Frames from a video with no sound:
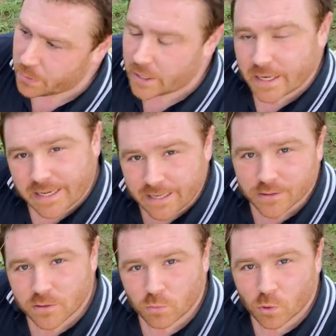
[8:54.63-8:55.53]
put it
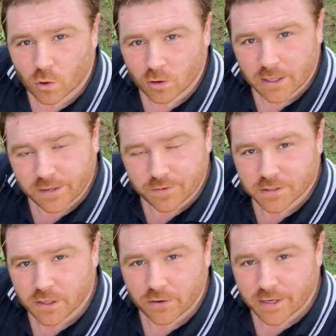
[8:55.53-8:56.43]
against the wall if
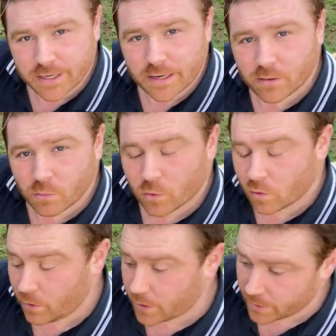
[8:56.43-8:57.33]
it's going near a
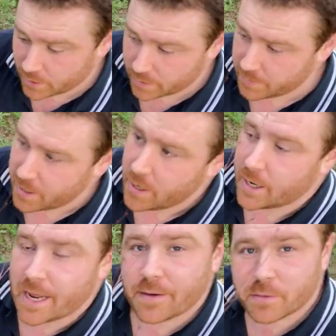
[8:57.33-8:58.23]
wall um,
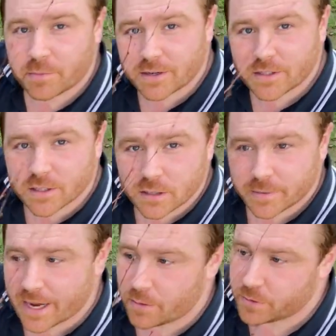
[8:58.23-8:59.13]
and have the branches
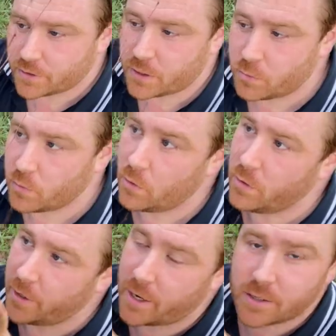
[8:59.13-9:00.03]
coming outwards. You don't want
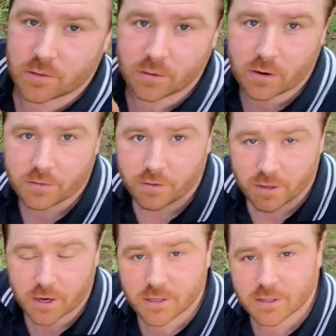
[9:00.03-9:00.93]
all the nice growth and the
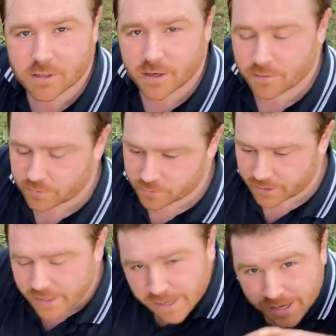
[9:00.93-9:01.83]
nice side of the
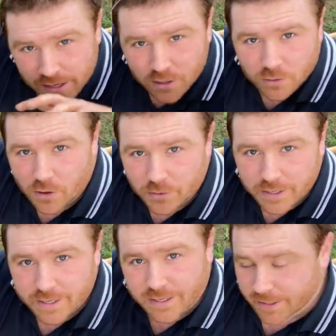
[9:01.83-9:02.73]
tree
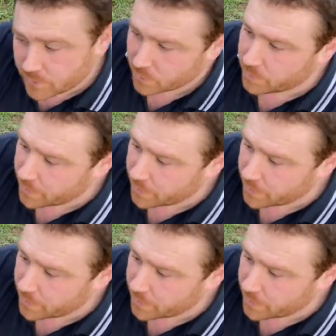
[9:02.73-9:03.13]
growing into